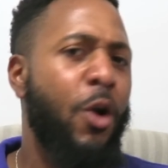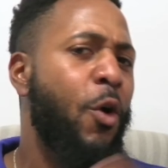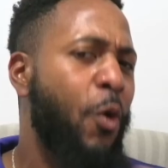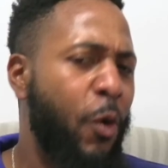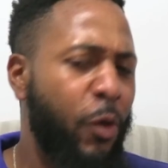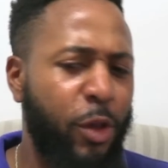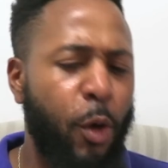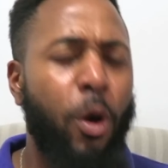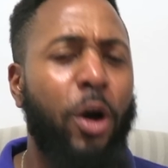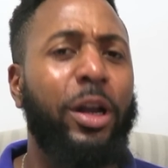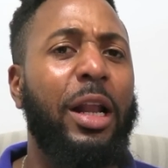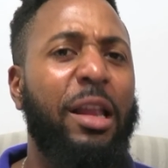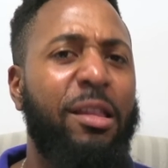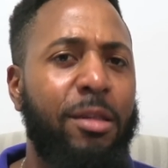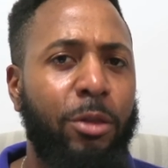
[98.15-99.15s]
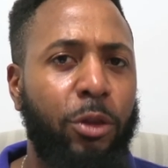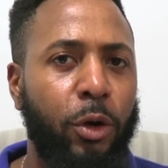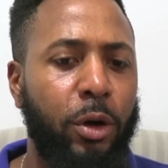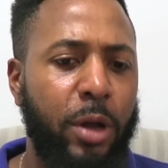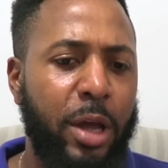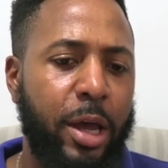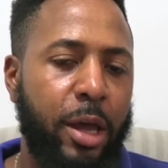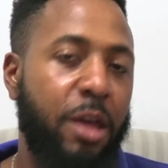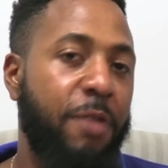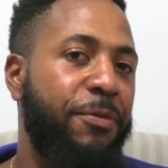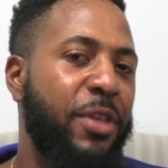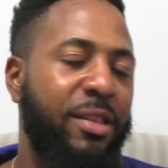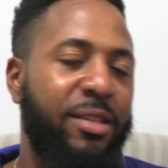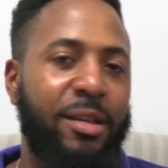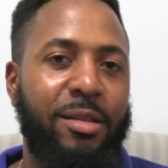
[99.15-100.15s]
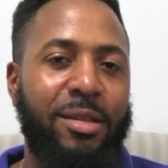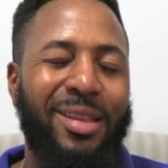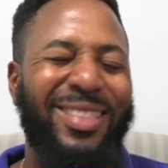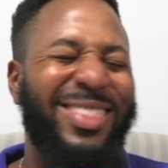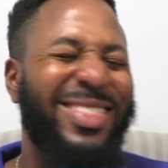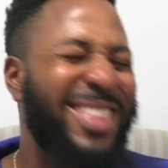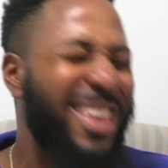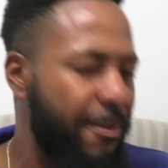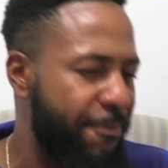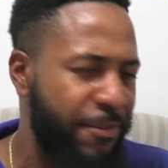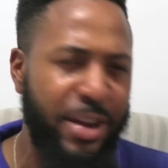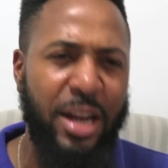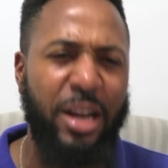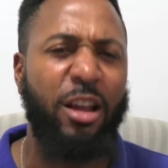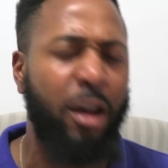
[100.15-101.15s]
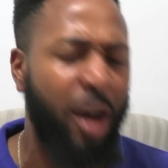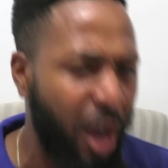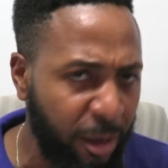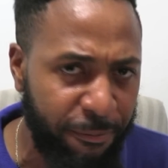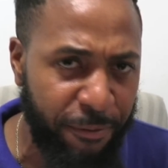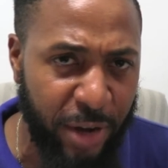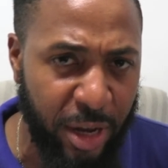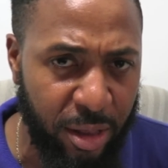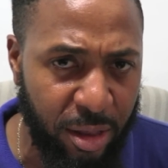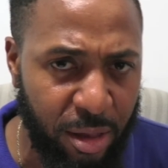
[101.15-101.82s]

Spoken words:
So we're going to listen to if this is definitely confidence